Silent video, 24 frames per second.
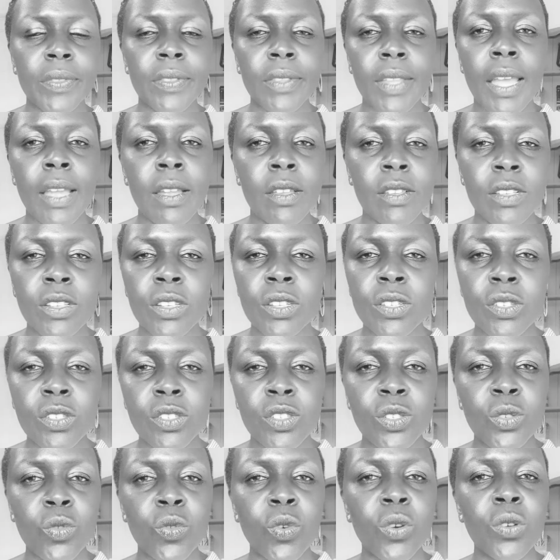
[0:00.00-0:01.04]
I
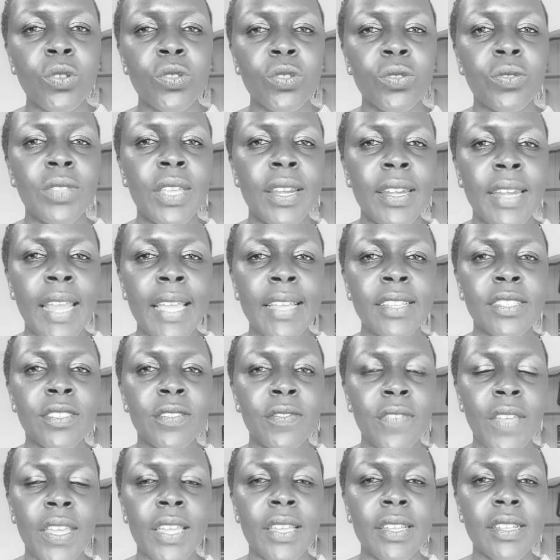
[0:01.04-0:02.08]
scroll to the next
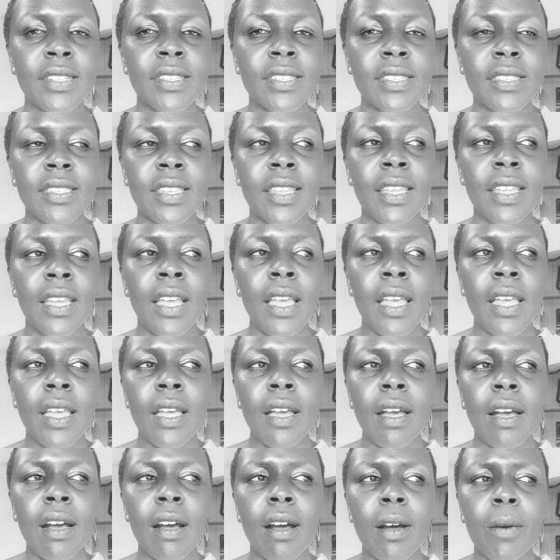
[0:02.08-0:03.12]
vacancy.
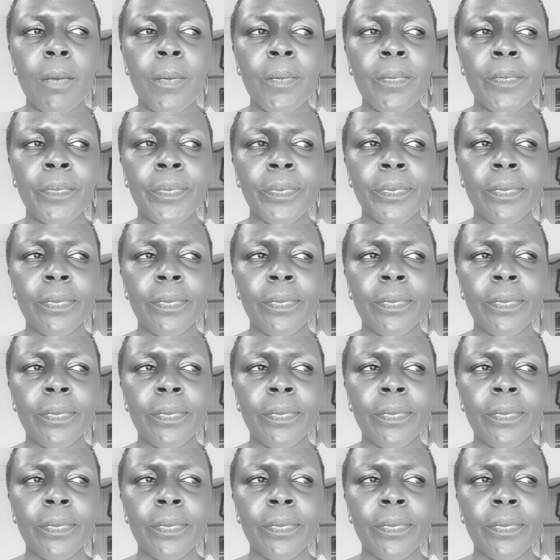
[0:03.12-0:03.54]
And